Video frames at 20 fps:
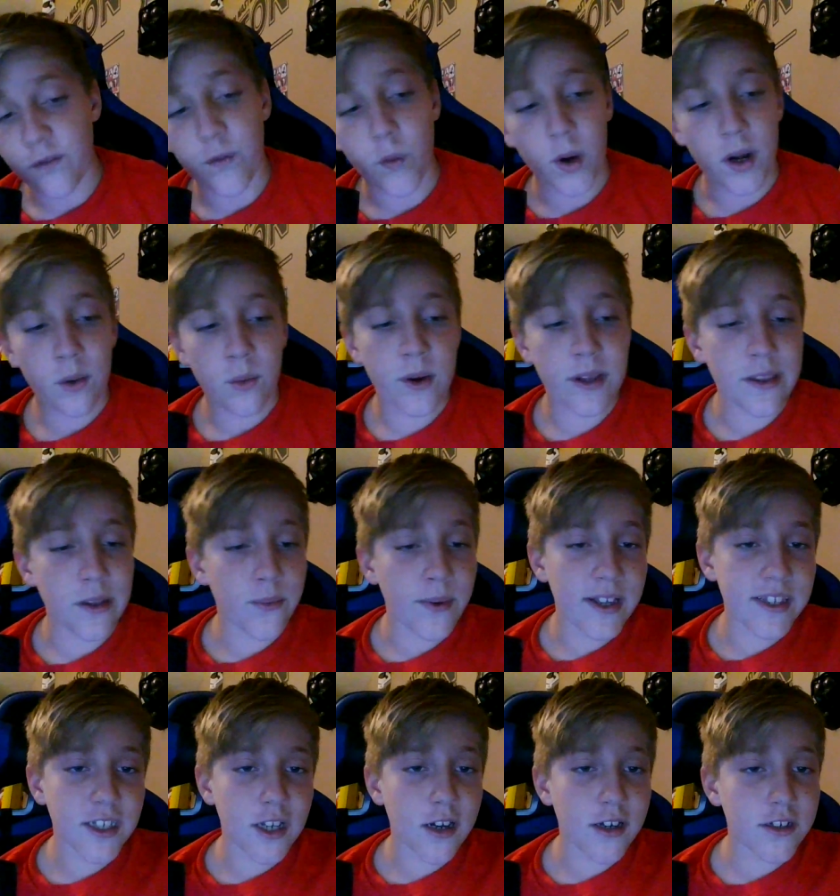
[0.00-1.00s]
41, the
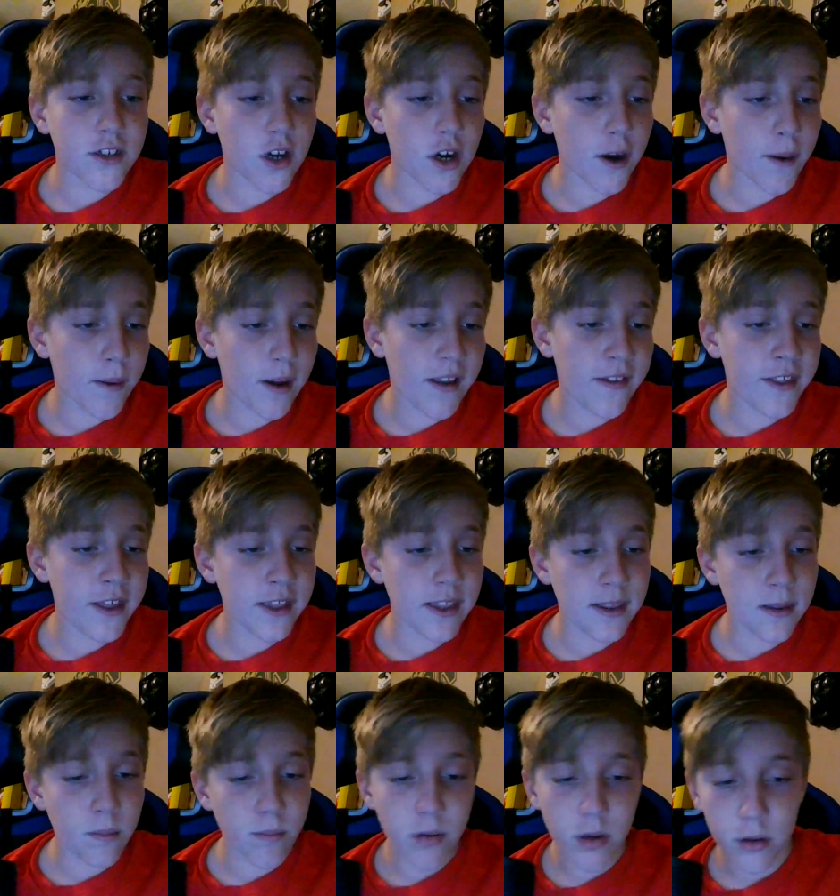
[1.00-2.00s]
Red Sox are, and then
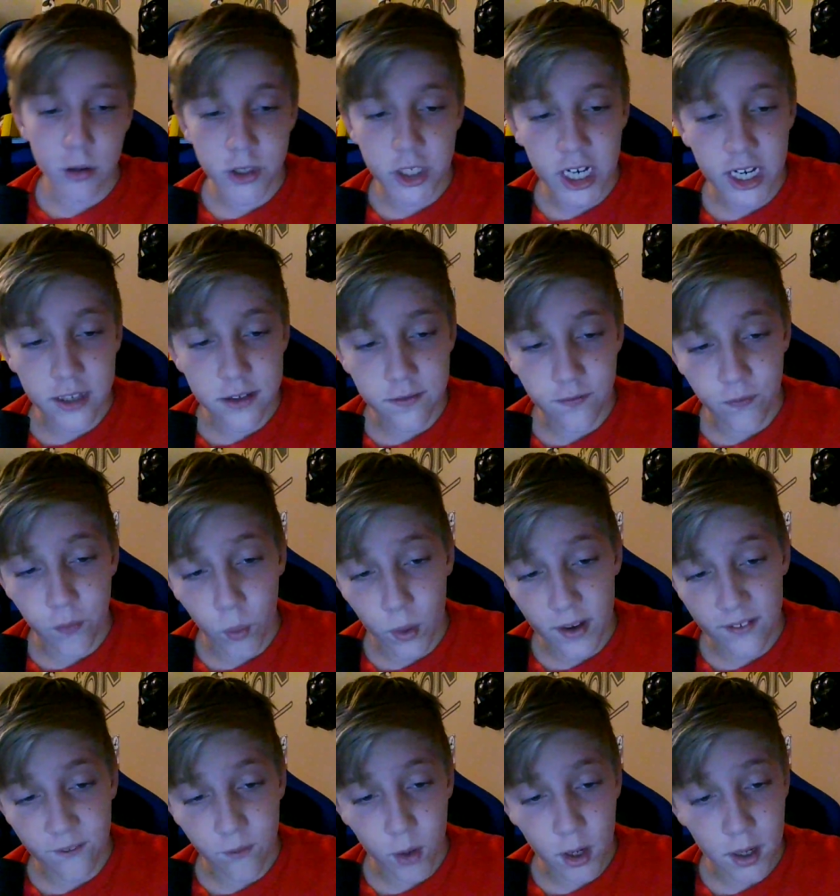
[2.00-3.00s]
the Blue Jays
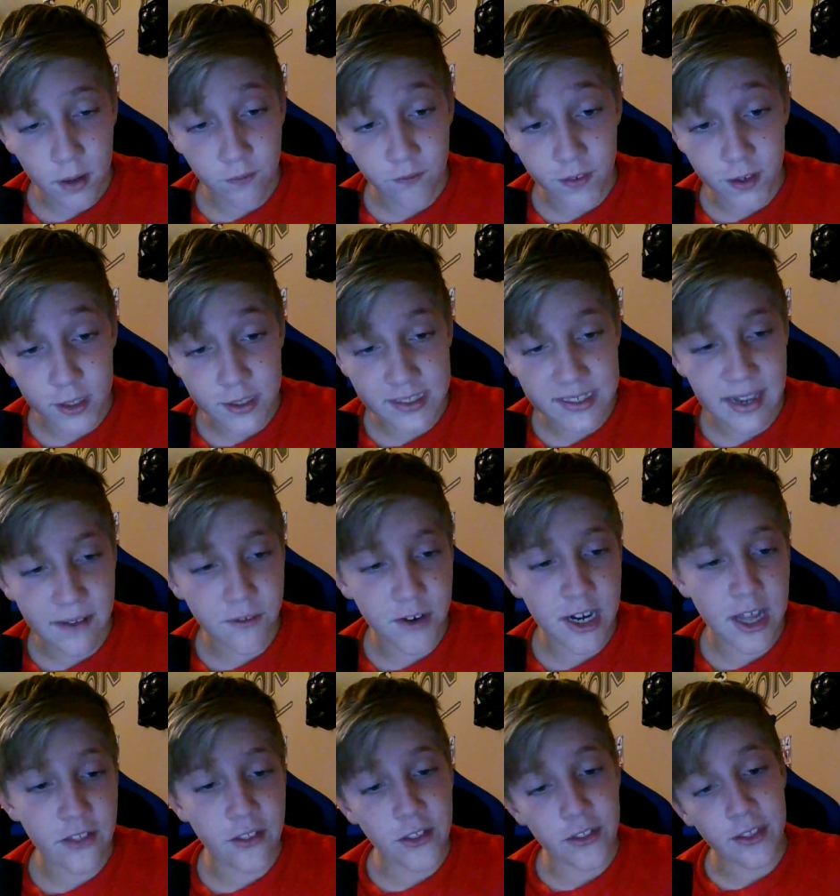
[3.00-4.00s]
44 and 37,
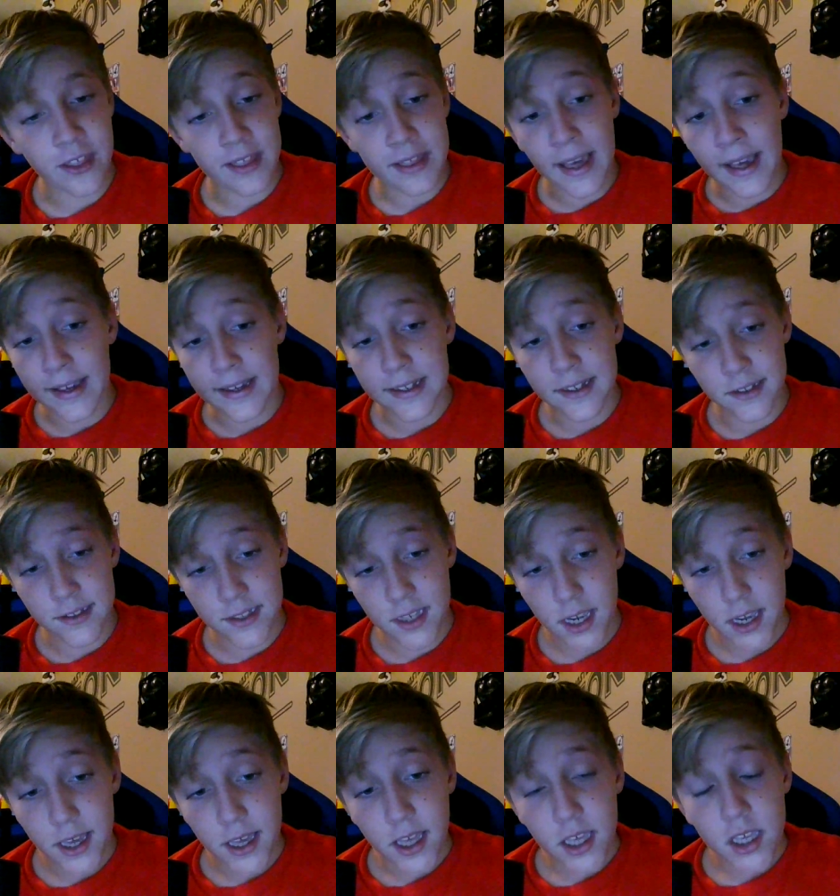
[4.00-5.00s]
and then the Yankees
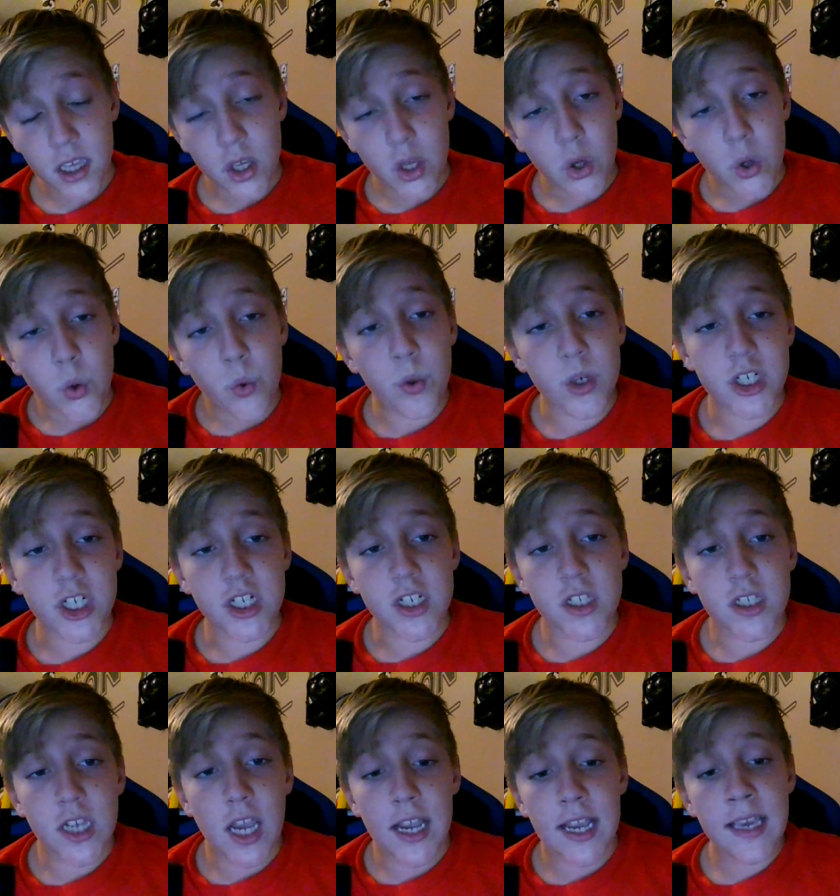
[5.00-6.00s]
which is,
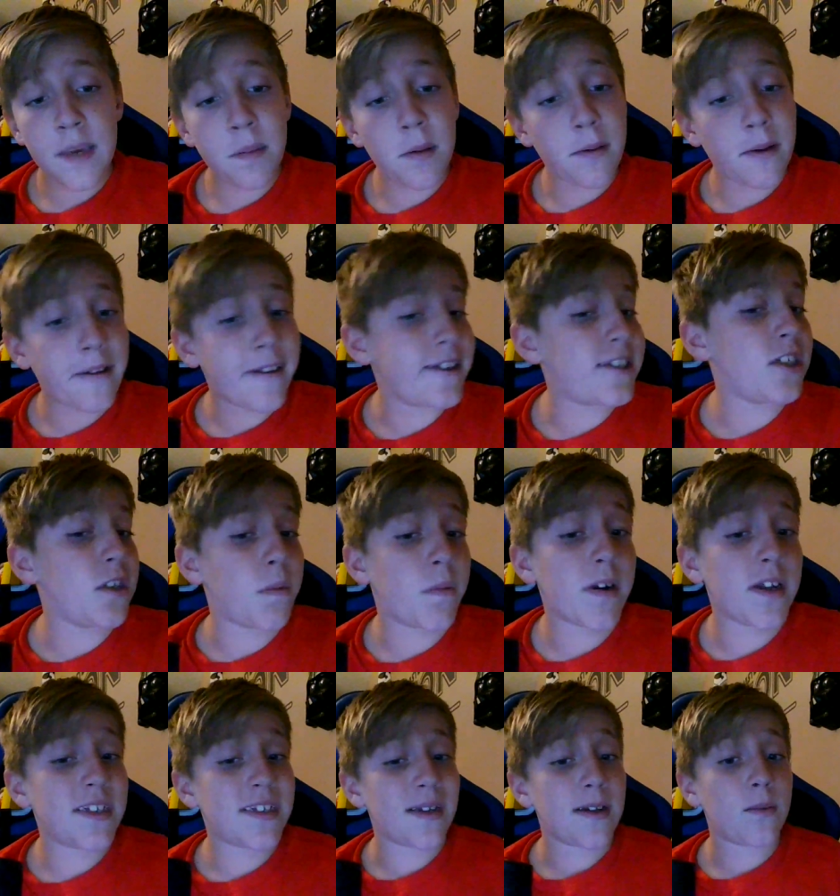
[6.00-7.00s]
keep in mind, this is
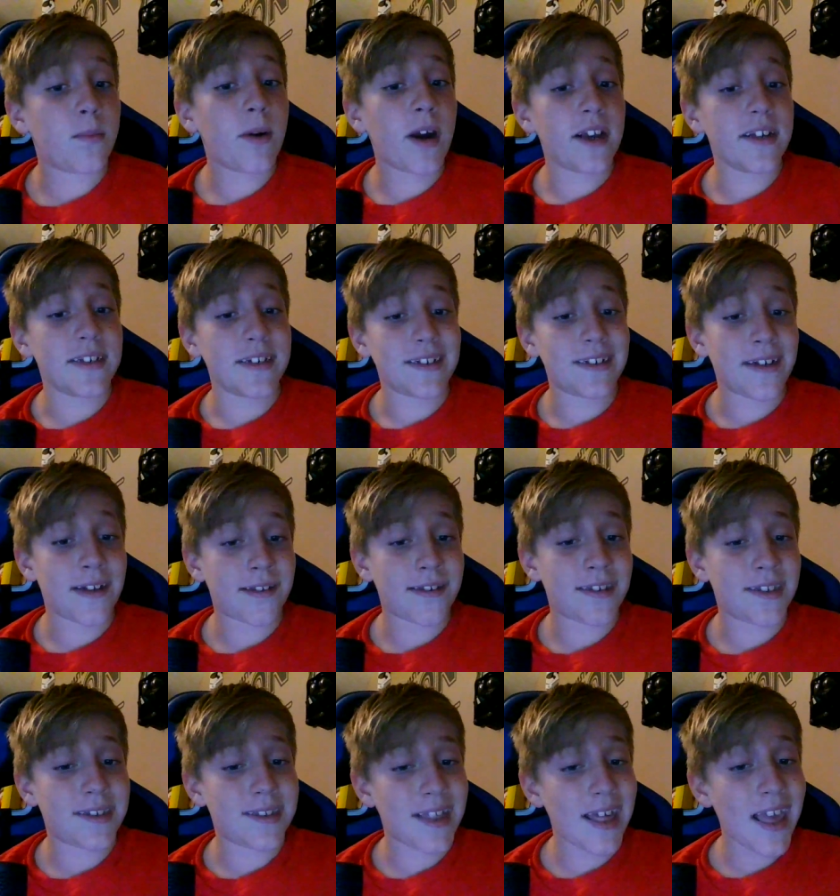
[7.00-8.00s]
pretty surprising
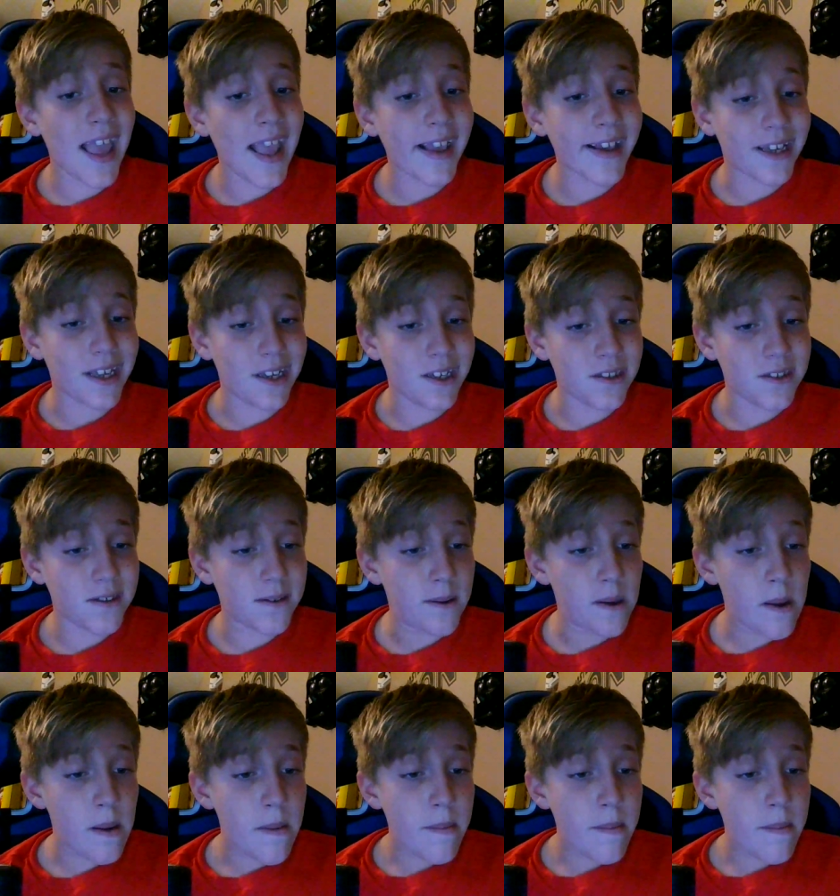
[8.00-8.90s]
since the Yankees,